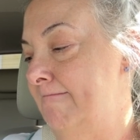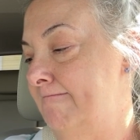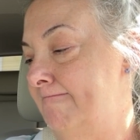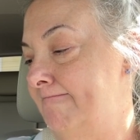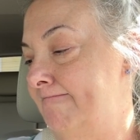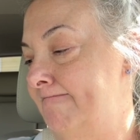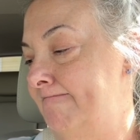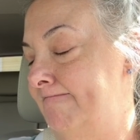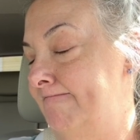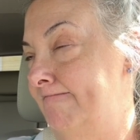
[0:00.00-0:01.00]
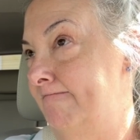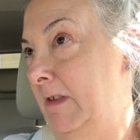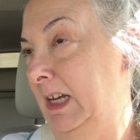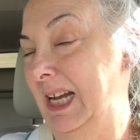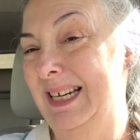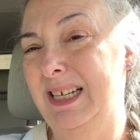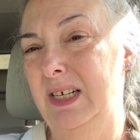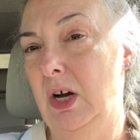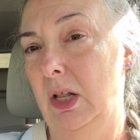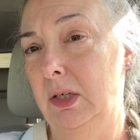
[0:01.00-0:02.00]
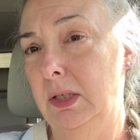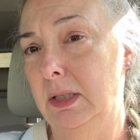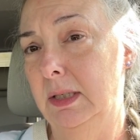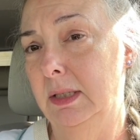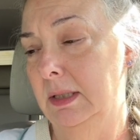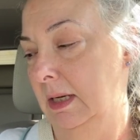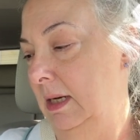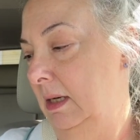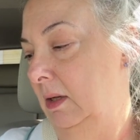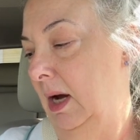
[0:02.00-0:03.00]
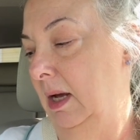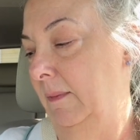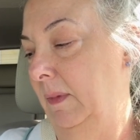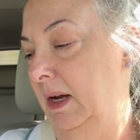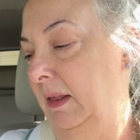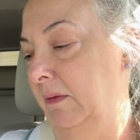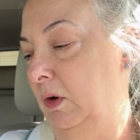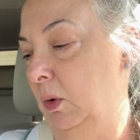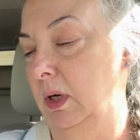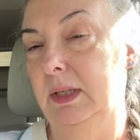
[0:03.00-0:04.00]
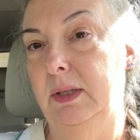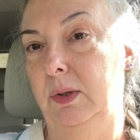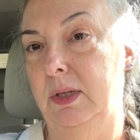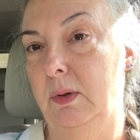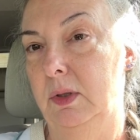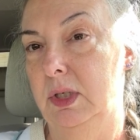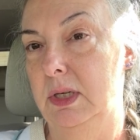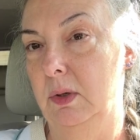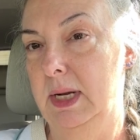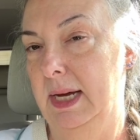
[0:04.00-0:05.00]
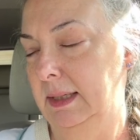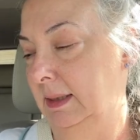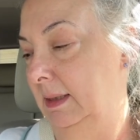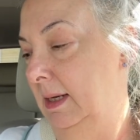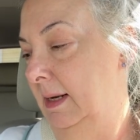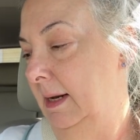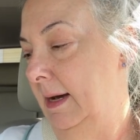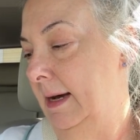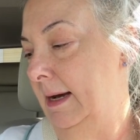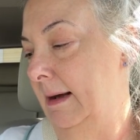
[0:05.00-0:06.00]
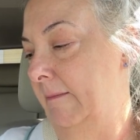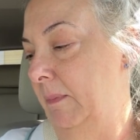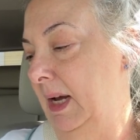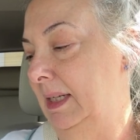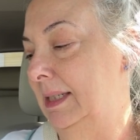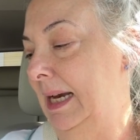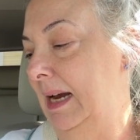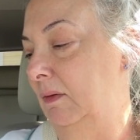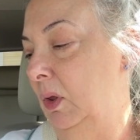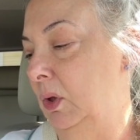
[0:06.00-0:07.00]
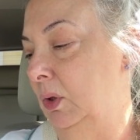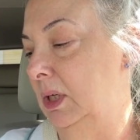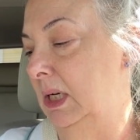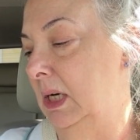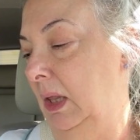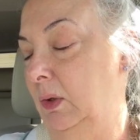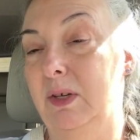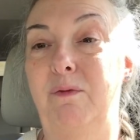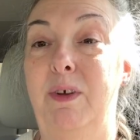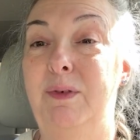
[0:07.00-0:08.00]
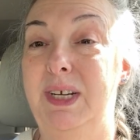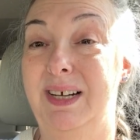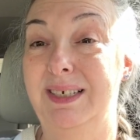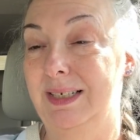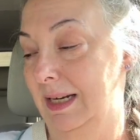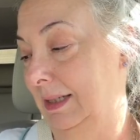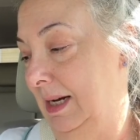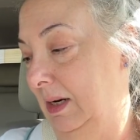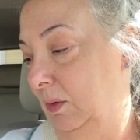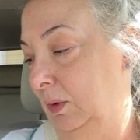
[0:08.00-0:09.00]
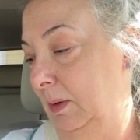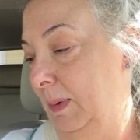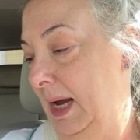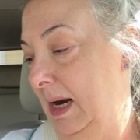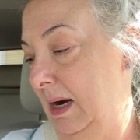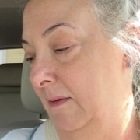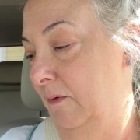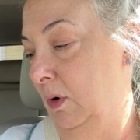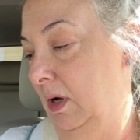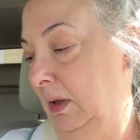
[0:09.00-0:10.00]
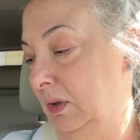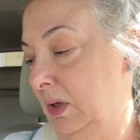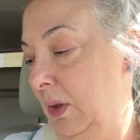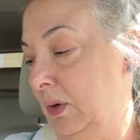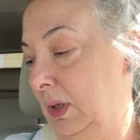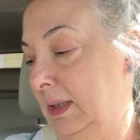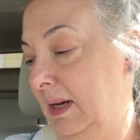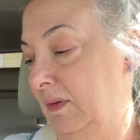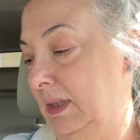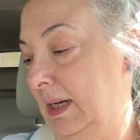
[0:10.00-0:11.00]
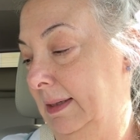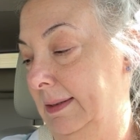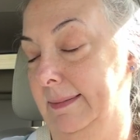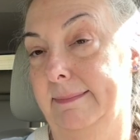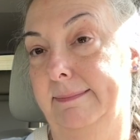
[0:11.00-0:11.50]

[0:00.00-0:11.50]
Mm, like eighteen dollars. I, um, I live in Oregon, so there's no no tax. Um, I saved thirteen dollars and fifty-nine cents. I only paid four dollars and thirty-seven cents